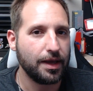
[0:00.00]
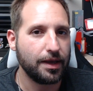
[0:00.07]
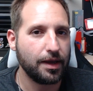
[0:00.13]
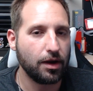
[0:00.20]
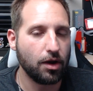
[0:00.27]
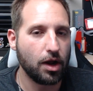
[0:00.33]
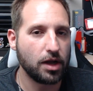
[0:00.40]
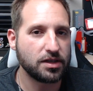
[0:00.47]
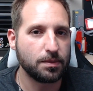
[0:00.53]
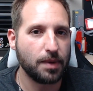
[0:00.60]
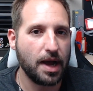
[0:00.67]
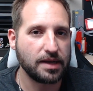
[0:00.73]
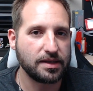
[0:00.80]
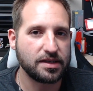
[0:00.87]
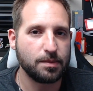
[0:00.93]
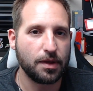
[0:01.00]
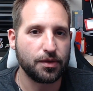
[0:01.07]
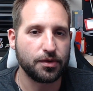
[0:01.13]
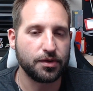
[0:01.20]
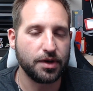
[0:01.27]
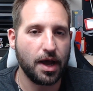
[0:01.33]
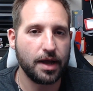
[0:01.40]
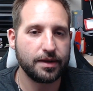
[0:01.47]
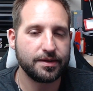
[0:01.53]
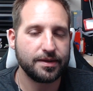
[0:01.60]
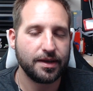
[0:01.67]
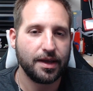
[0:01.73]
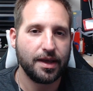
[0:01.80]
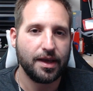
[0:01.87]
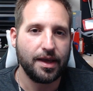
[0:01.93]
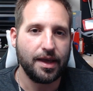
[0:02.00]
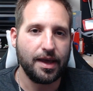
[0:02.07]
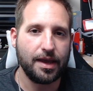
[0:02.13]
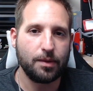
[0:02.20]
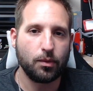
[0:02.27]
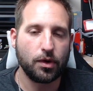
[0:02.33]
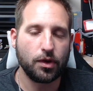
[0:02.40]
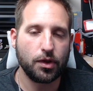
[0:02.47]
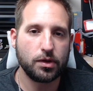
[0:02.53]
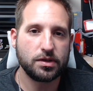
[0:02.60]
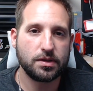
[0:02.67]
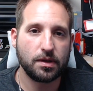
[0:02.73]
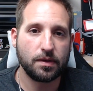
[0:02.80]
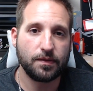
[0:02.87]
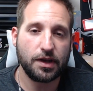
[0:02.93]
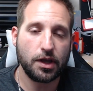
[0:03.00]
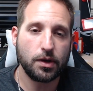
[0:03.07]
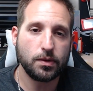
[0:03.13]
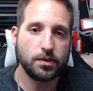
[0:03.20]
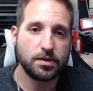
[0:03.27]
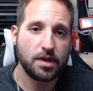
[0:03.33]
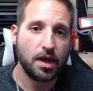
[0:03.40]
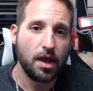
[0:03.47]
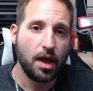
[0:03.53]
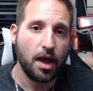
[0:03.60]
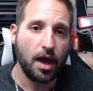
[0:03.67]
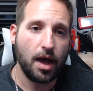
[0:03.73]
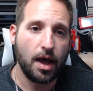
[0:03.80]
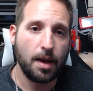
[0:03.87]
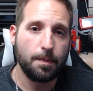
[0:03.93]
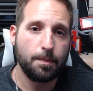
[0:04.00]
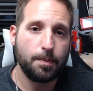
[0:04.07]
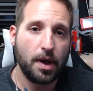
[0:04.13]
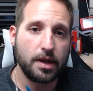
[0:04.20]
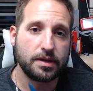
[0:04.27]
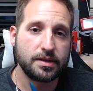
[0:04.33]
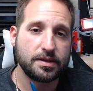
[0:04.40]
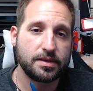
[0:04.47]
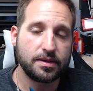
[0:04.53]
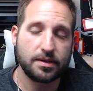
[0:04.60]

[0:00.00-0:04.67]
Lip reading: get an awesome box this month or not in one of those videos. But